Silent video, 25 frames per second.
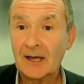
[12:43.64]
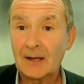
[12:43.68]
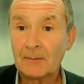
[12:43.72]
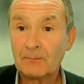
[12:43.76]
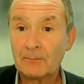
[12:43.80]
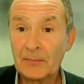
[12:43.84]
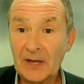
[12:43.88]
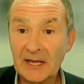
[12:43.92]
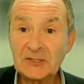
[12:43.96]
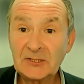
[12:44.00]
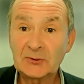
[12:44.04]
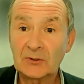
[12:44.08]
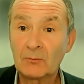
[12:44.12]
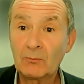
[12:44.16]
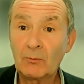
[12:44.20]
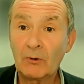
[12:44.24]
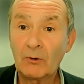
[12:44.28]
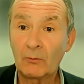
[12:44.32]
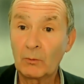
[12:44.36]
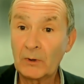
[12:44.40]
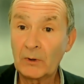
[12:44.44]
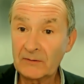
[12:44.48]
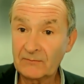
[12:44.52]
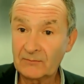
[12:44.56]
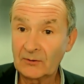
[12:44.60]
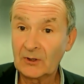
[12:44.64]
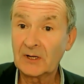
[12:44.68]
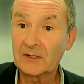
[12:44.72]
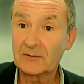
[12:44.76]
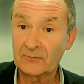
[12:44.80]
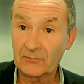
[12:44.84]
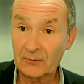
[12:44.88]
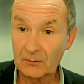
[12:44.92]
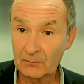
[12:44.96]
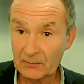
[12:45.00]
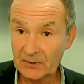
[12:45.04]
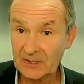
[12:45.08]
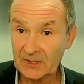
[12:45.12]
based on what we've
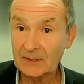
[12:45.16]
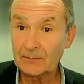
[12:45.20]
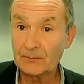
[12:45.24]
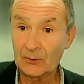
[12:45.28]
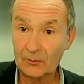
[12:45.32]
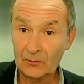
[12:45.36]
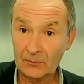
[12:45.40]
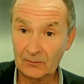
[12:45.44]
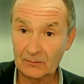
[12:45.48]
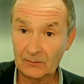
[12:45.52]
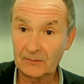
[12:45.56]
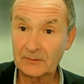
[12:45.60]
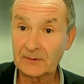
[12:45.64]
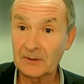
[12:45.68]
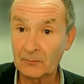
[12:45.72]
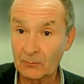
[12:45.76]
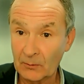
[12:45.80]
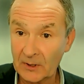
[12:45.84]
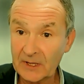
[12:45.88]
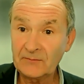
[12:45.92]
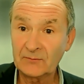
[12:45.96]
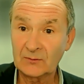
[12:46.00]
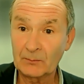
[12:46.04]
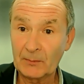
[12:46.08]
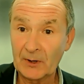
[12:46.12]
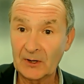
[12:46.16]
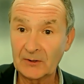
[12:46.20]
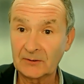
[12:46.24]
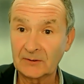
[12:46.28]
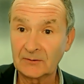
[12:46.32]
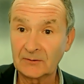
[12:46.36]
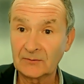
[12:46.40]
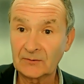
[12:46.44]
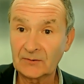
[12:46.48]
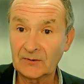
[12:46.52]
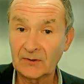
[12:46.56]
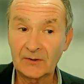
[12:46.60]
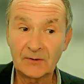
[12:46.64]
learned from people that we've
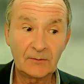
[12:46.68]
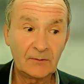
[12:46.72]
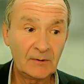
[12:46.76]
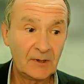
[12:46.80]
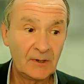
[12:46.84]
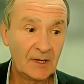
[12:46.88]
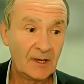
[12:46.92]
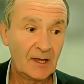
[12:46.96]
spoken to,